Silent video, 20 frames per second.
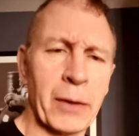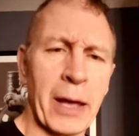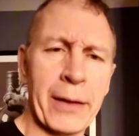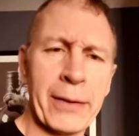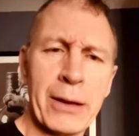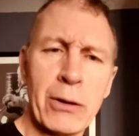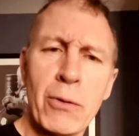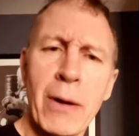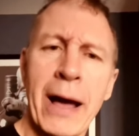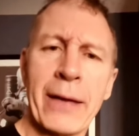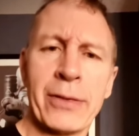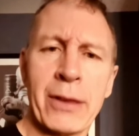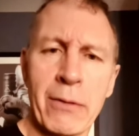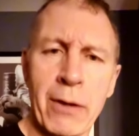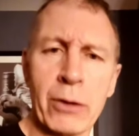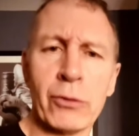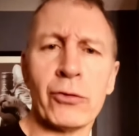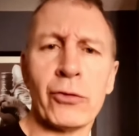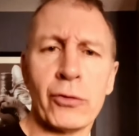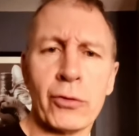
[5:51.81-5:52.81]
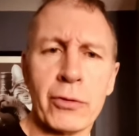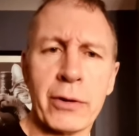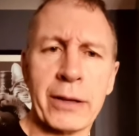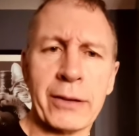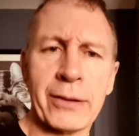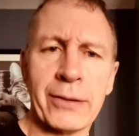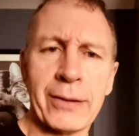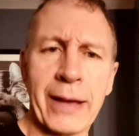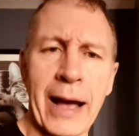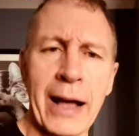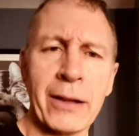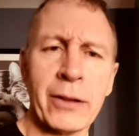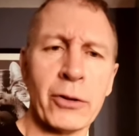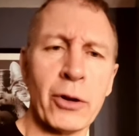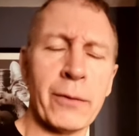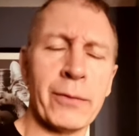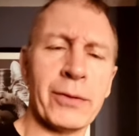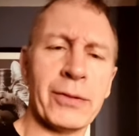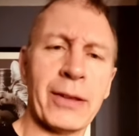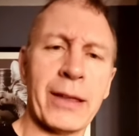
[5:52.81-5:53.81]
And they all had their own story to tell, and
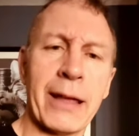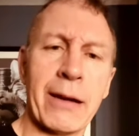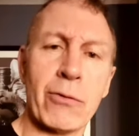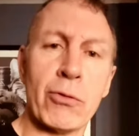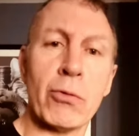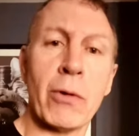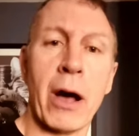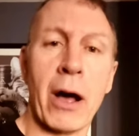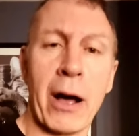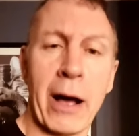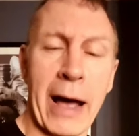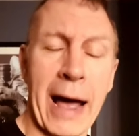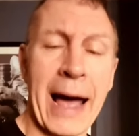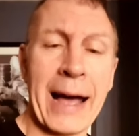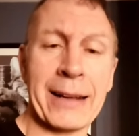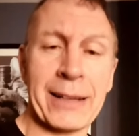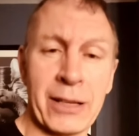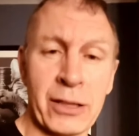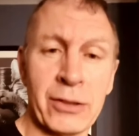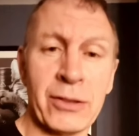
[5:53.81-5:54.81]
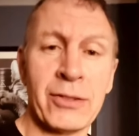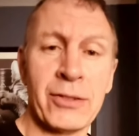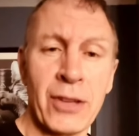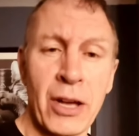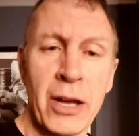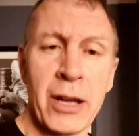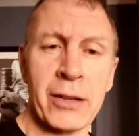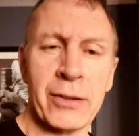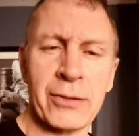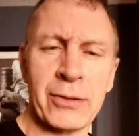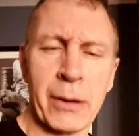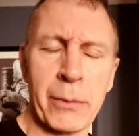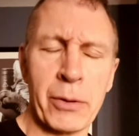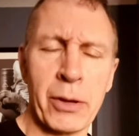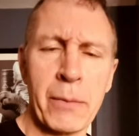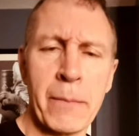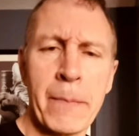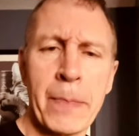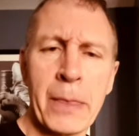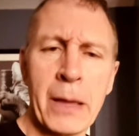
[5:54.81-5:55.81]
obviously they all had concerns, some of
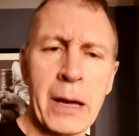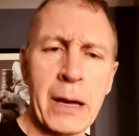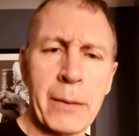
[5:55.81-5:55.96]
them,